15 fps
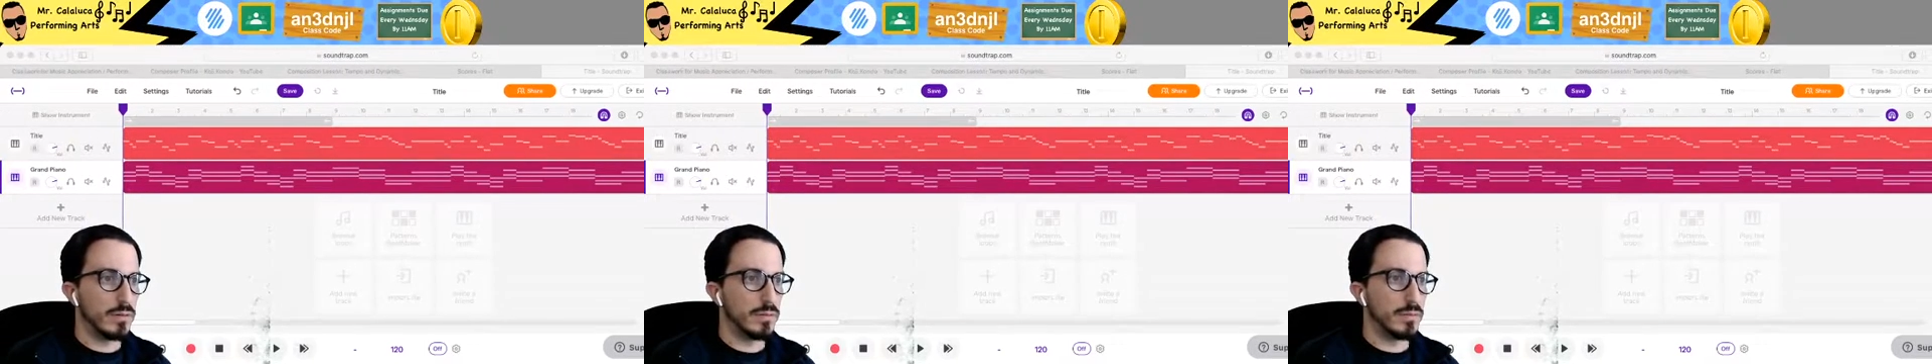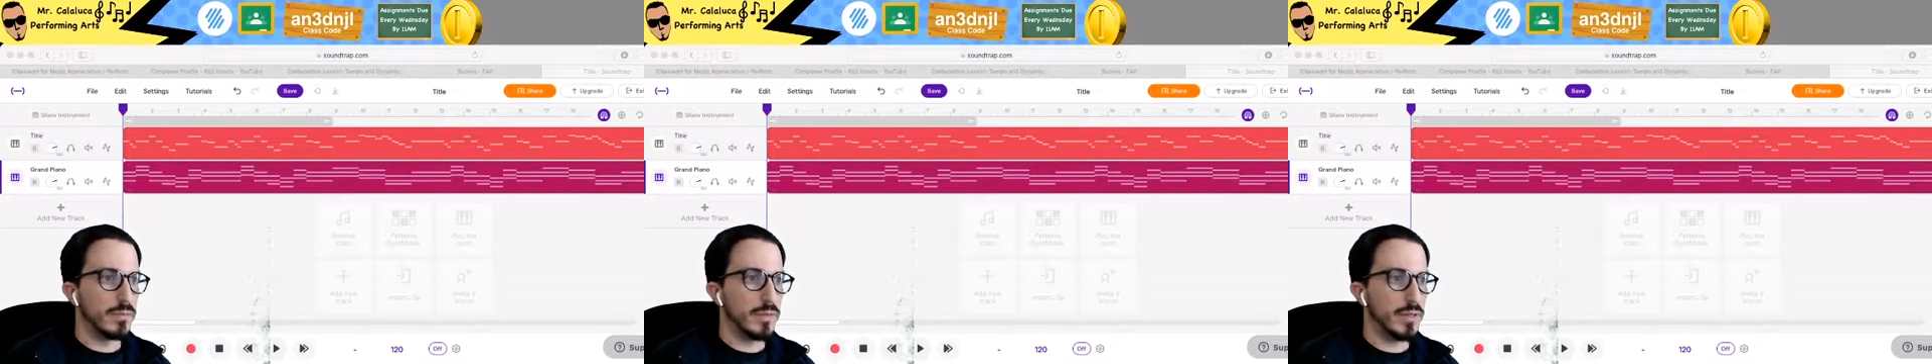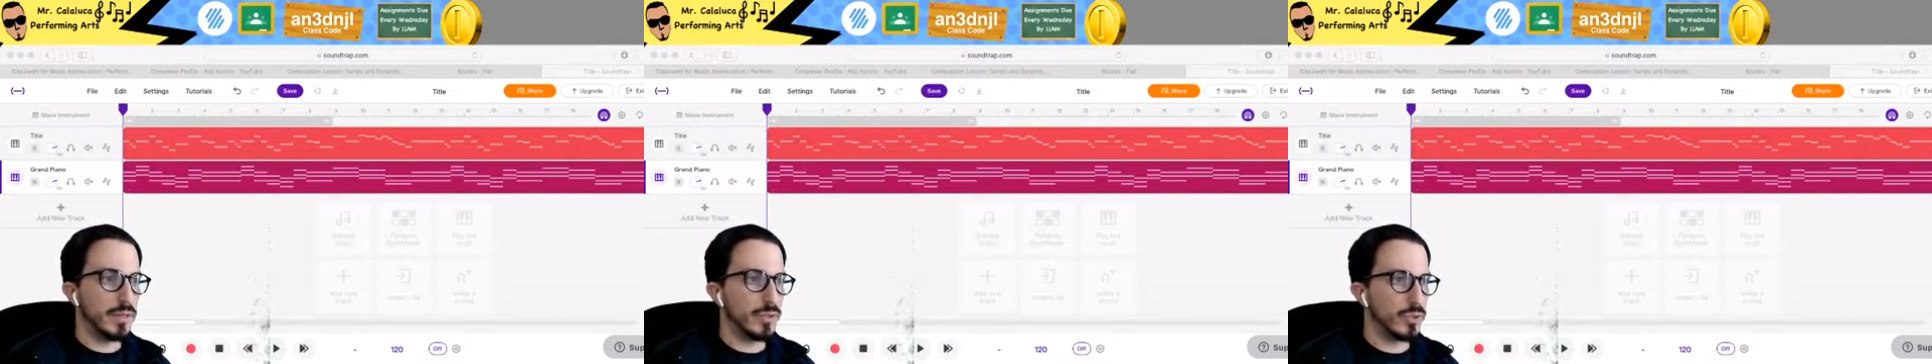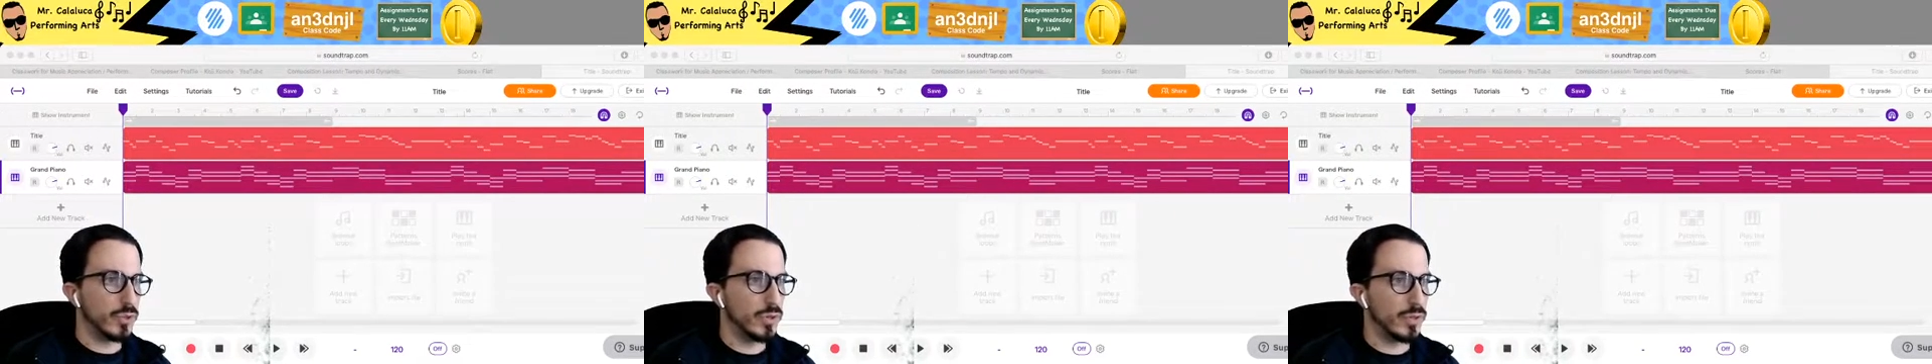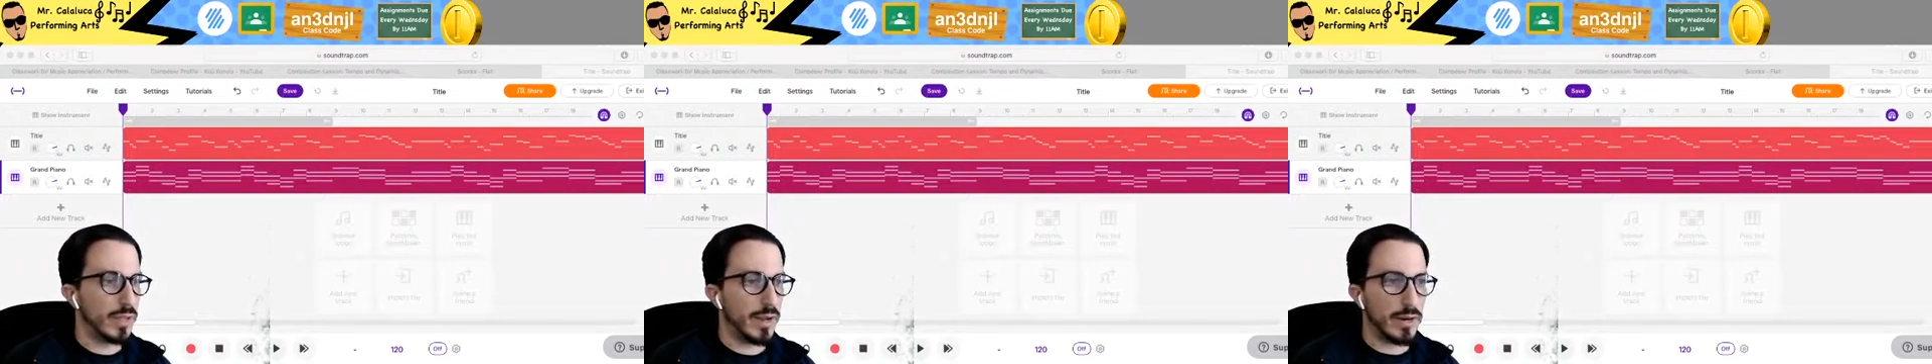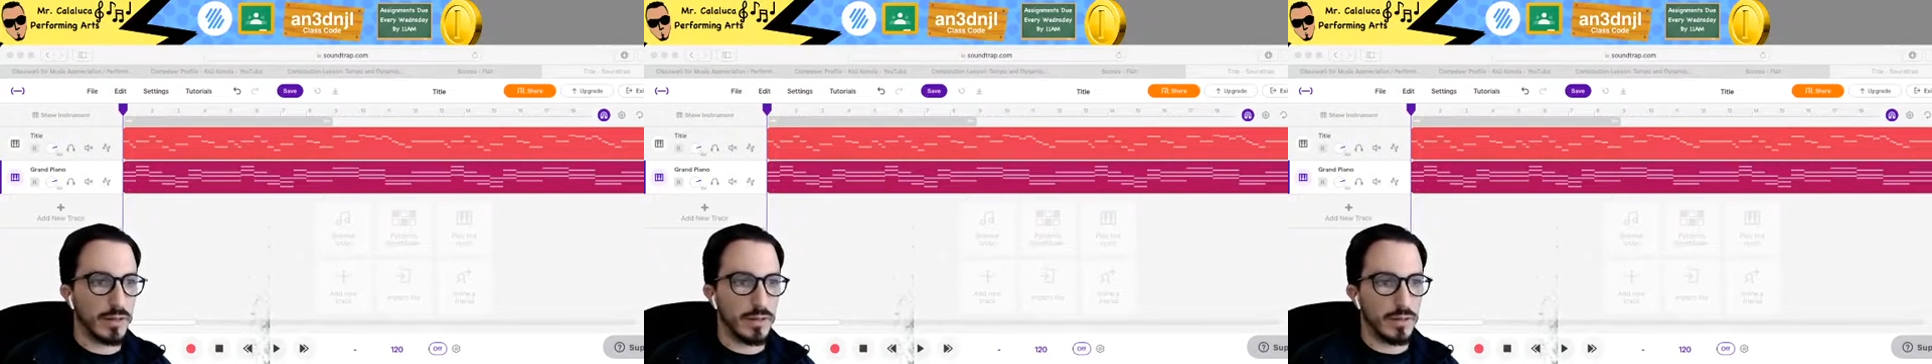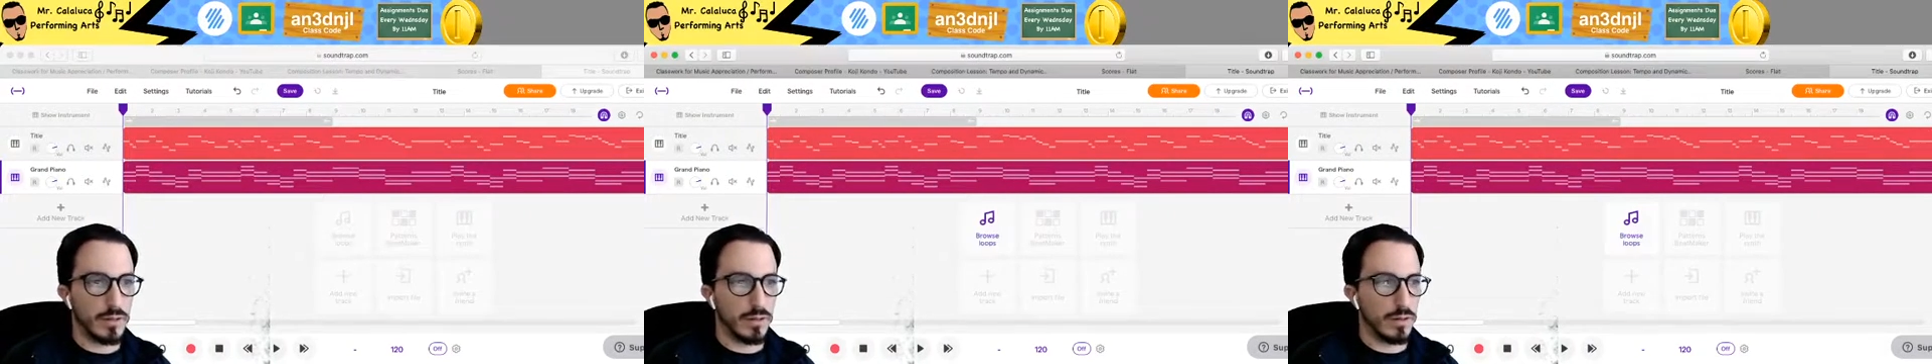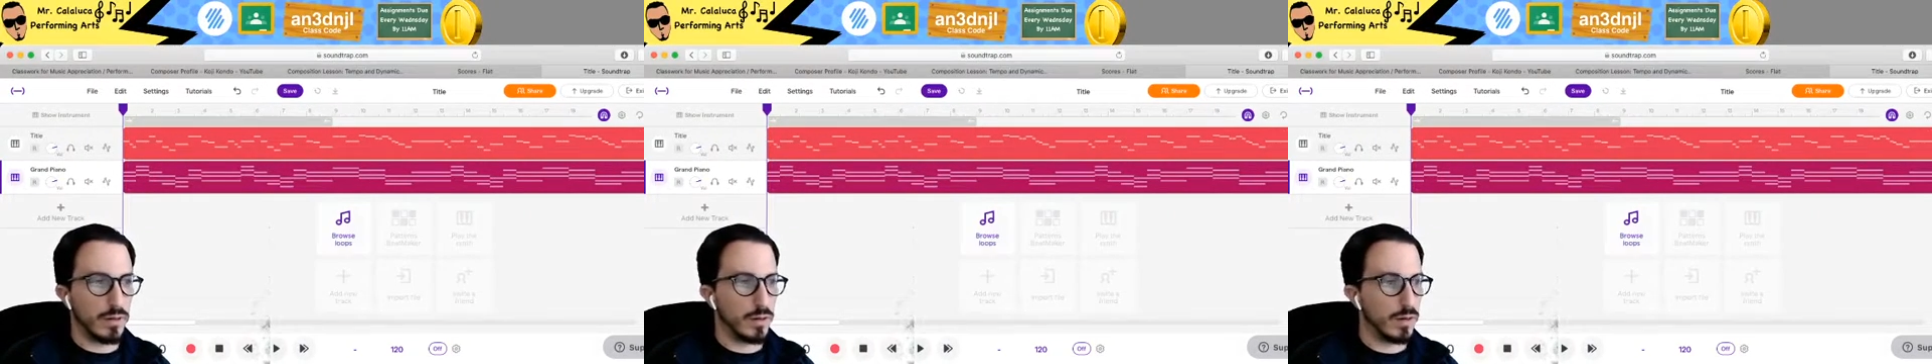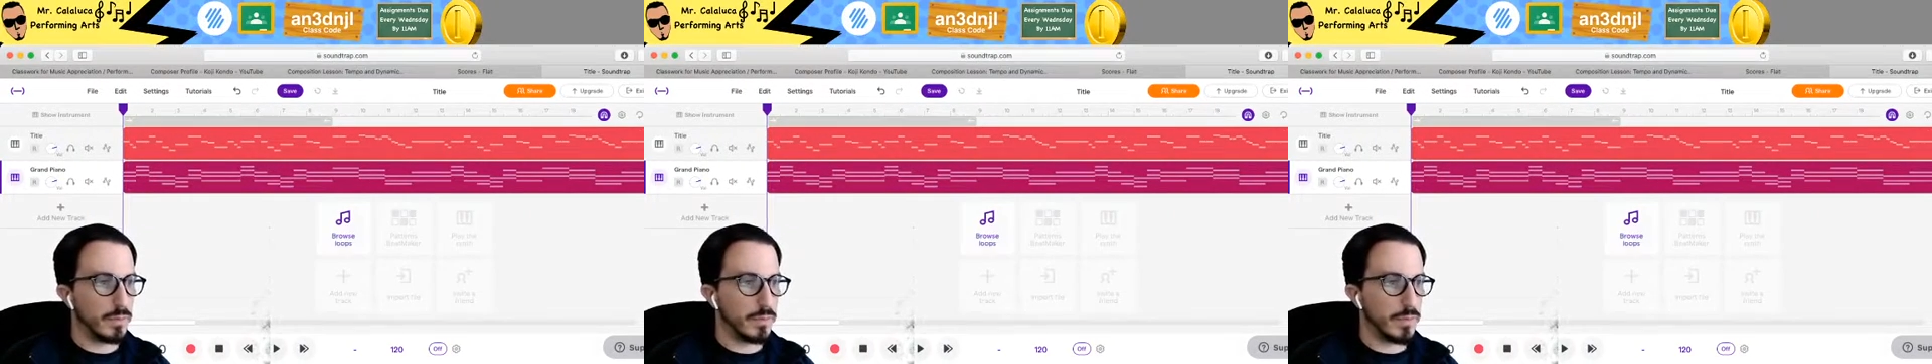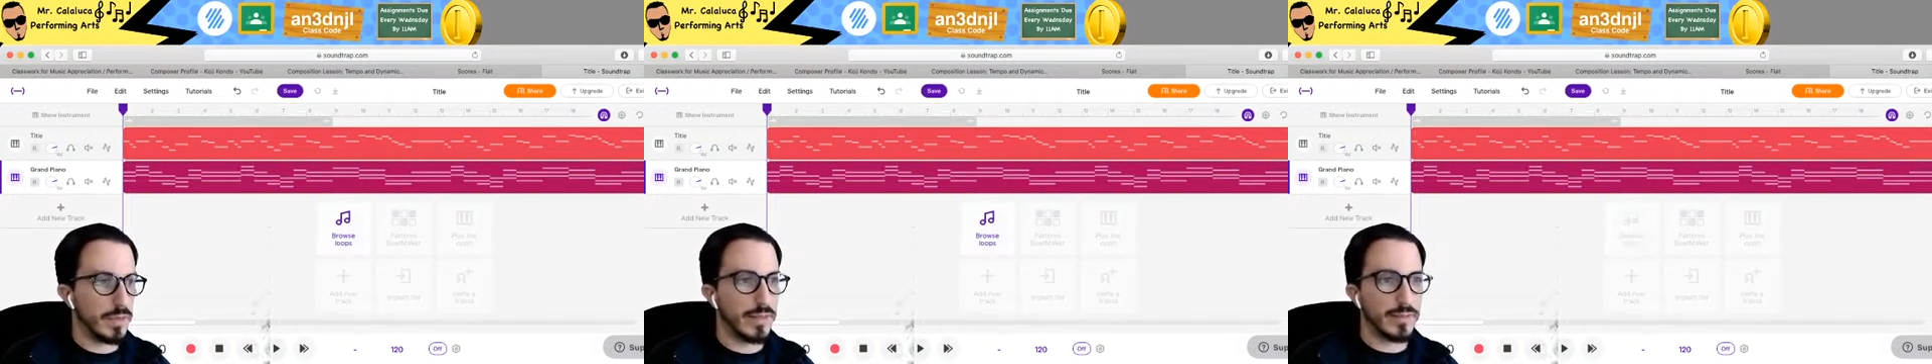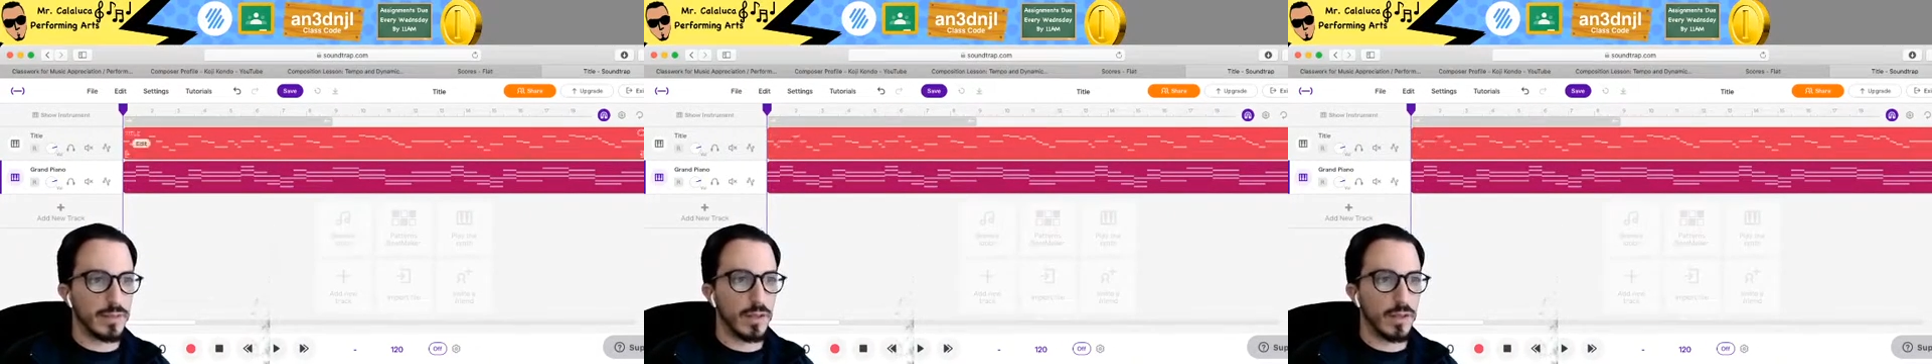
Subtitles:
Make sure that it's